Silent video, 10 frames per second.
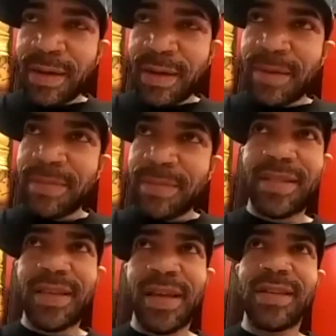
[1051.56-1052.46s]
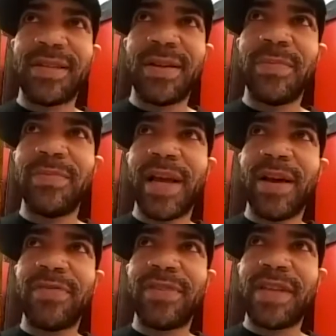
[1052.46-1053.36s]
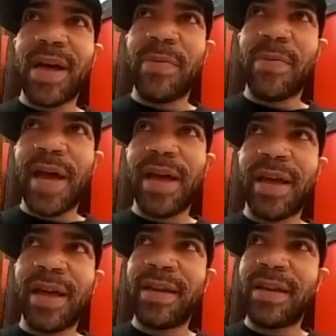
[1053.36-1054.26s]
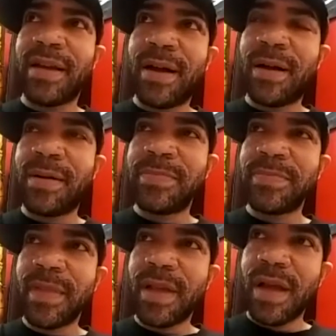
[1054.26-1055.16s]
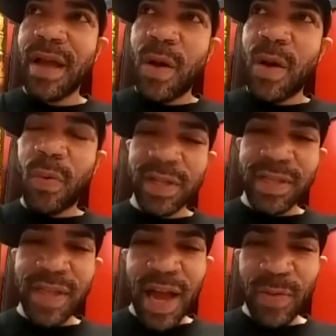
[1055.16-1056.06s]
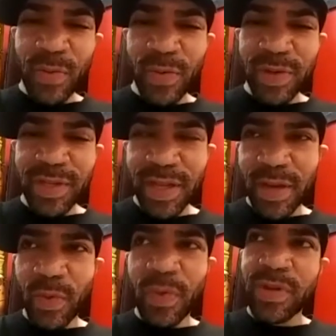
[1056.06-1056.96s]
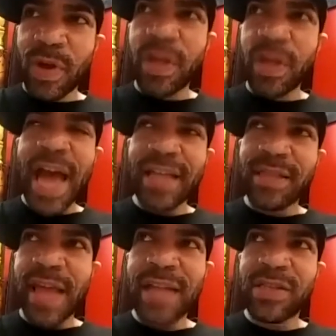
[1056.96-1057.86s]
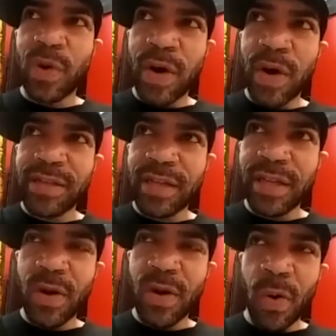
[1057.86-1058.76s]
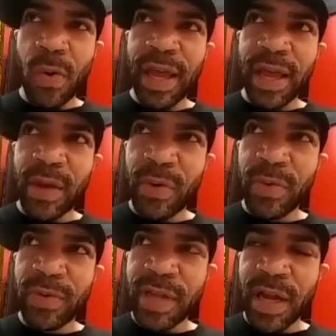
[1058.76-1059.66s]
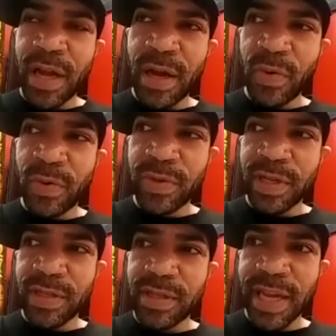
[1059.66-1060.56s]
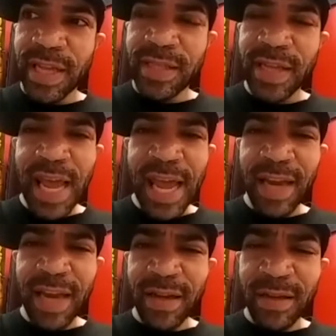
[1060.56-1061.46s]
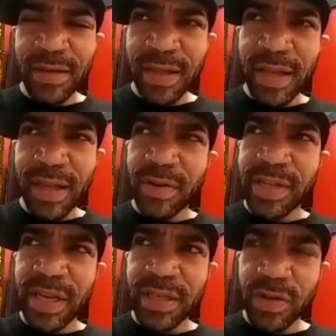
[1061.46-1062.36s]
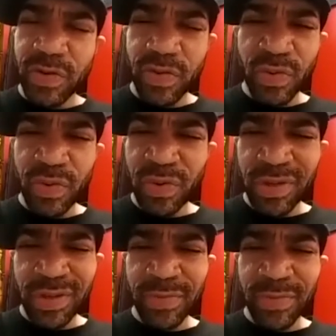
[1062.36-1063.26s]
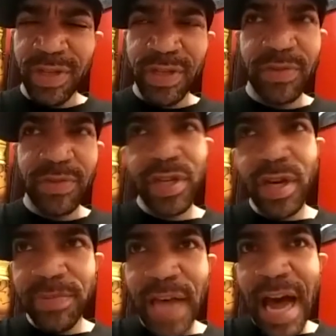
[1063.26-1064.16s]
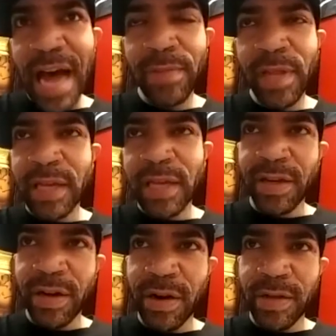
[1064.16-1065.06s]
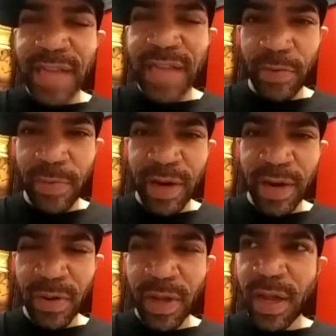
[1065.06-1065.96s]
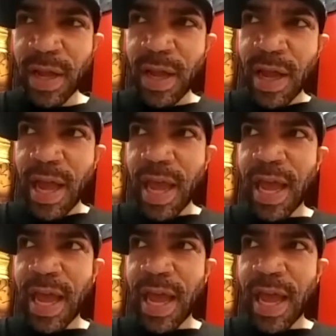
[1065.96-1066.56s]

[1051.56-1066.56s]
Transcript: trying to think of something like off the top of my head. Um, one time we was in we was on at that tour actually in 08 and we was uh we was in santa ana i think or santa cruz or some shit some shit up top like near uh, sacramento okay